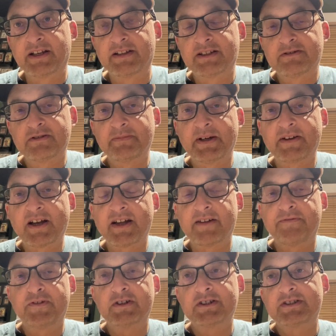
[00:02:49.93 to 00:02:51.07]
And this was my kind of
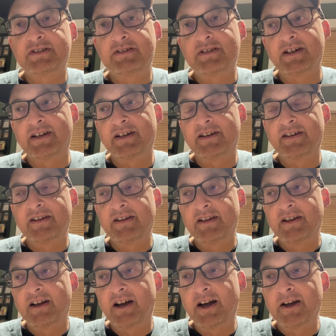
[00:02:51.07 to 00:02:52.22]
first
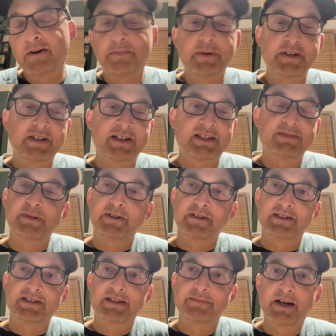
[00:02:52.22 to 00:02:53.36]
eye-opening
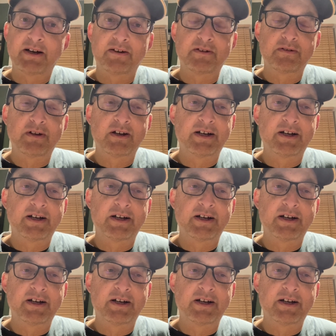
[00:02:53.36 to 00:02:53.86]
experience about